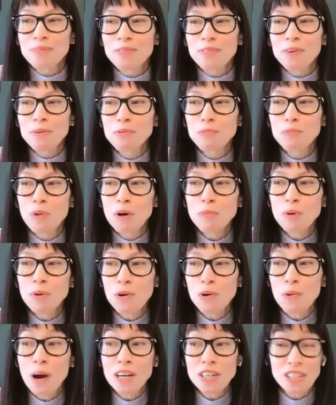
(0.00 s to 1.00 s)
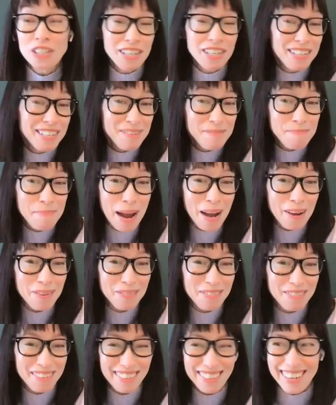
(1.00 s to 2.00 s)
there was one more question
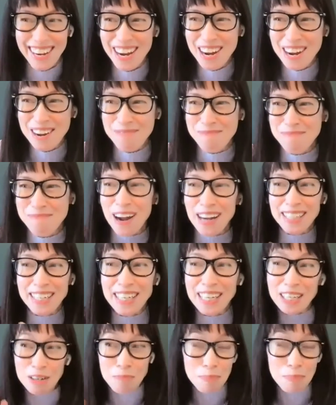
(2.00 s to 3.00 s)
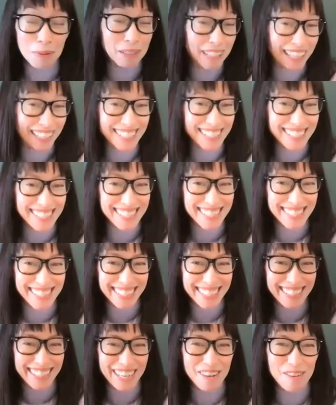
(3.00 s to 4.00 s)
about finding your place
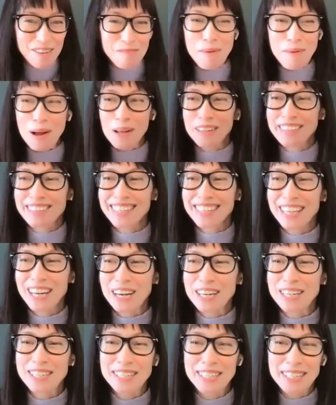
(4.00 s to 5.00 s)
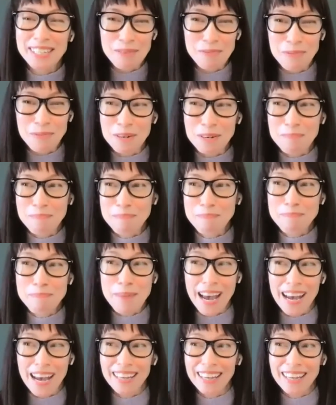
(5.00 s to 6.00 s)
in health policy that I didn't want to
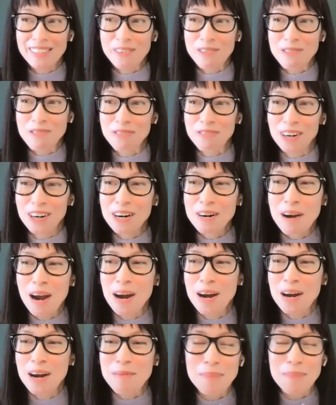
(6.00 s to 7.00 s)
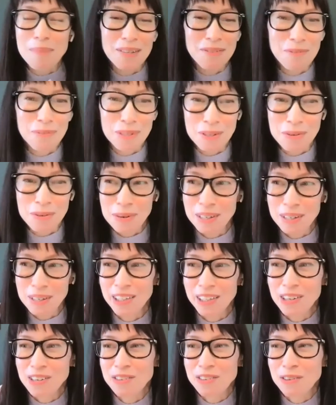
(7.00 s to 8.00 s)
pass over because we do want to
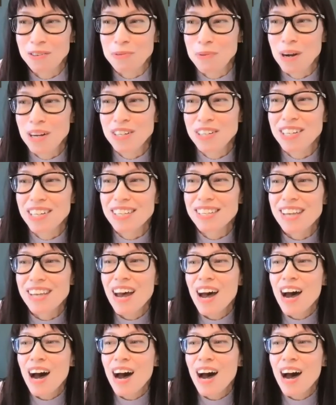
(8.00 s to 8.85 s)
encourage those questions.